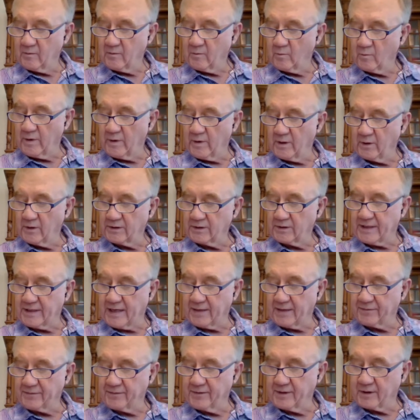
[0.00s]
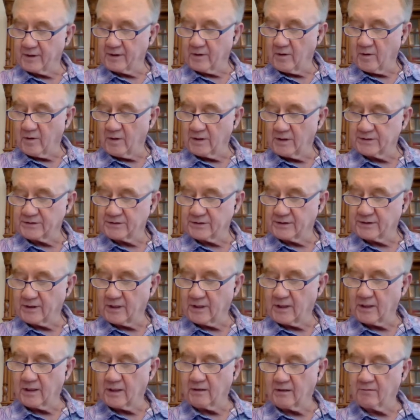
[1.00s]
We looked at the cost
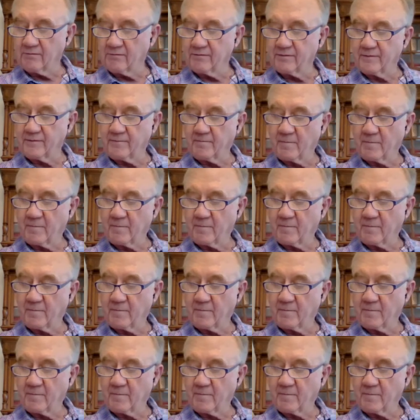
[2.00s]
of